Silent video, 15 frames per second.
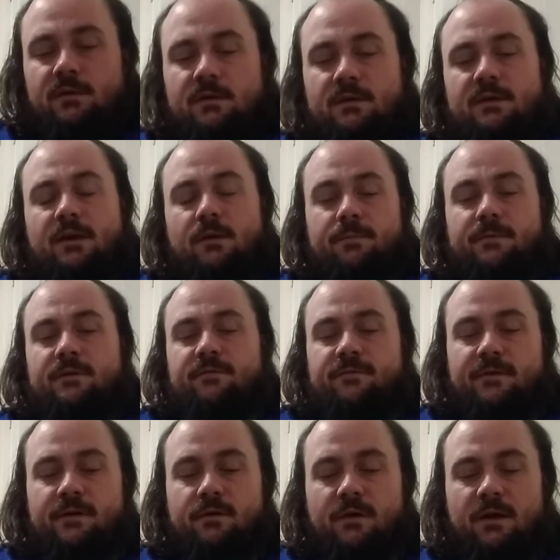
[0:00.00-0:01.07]
and helping you
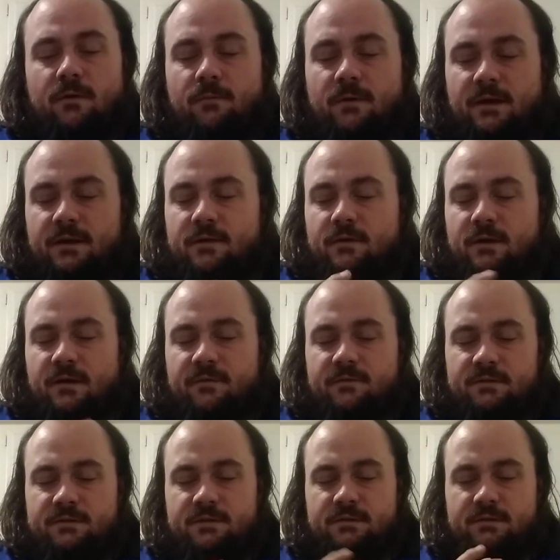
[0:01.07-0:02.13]
figure out why you're having
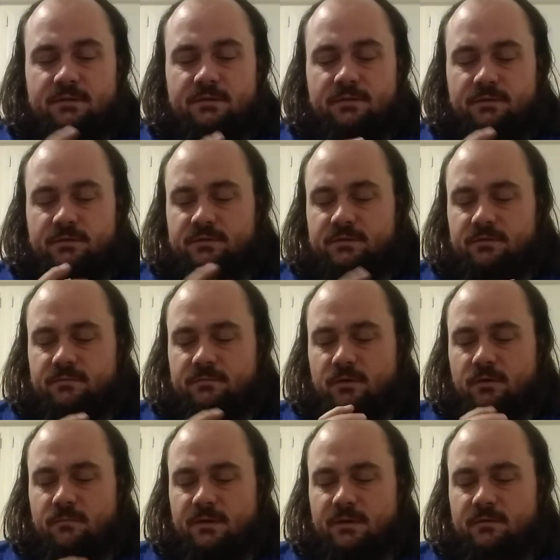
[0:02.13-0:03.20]
such a delusional
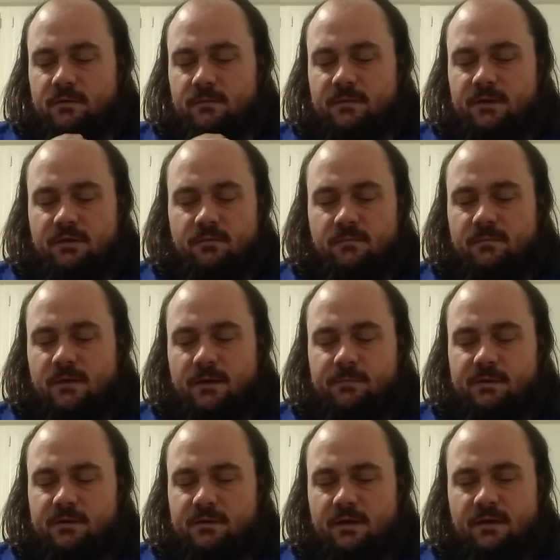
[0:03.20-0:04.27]
moment. I mean, you might
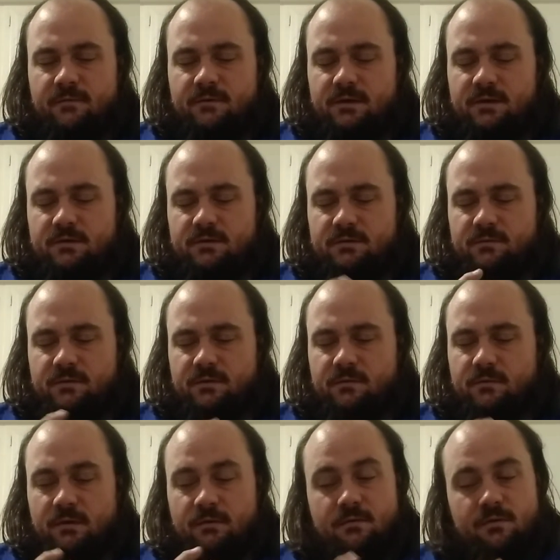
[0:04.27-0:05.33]
be having issues with
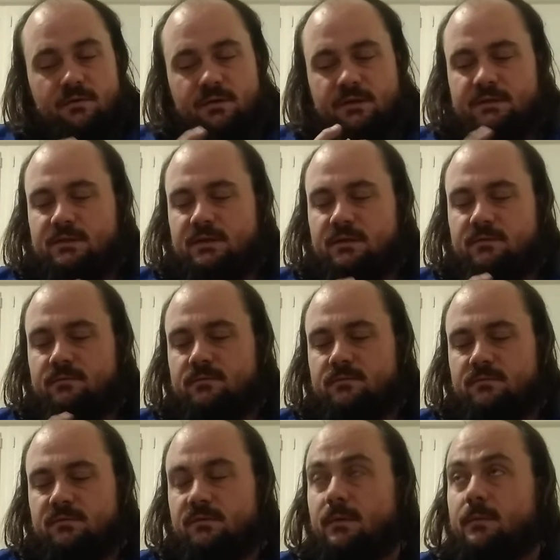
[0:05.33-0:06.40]
it. Let's see.
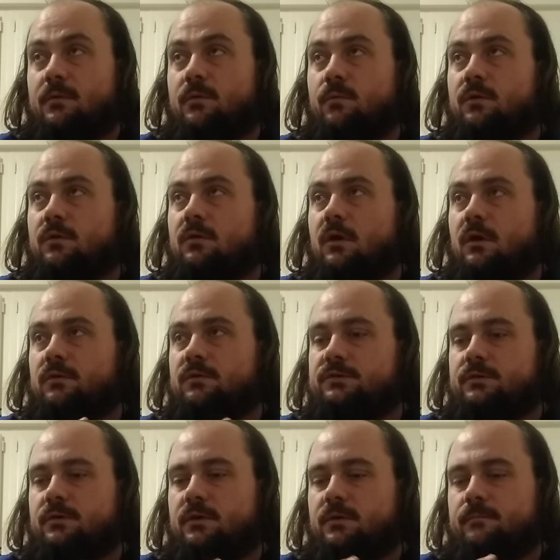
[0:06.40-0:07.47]
Maybe the World card will
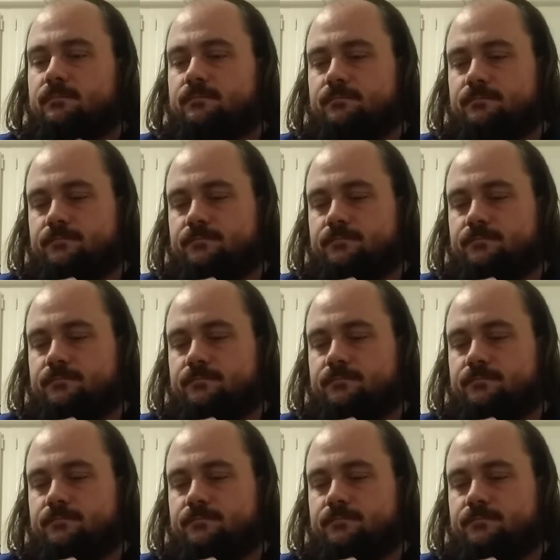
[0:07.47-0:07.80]
show up.